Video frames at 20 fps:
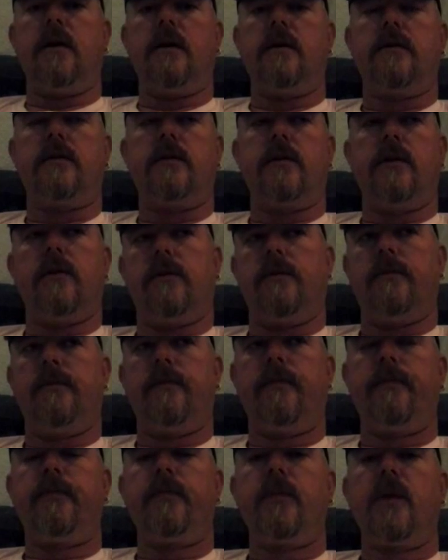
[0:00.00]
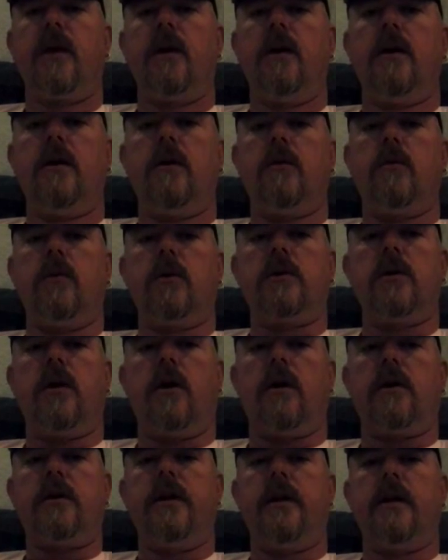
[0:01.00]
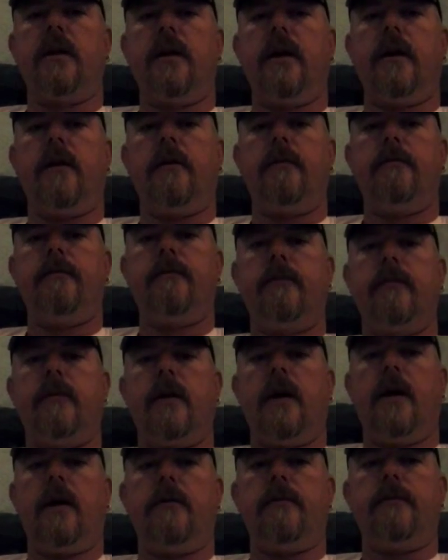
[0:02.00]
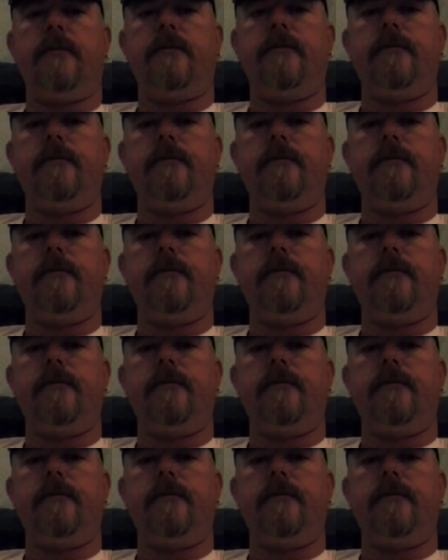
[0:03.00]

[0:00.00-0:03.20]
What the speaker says: So we'll talk to you later. Out.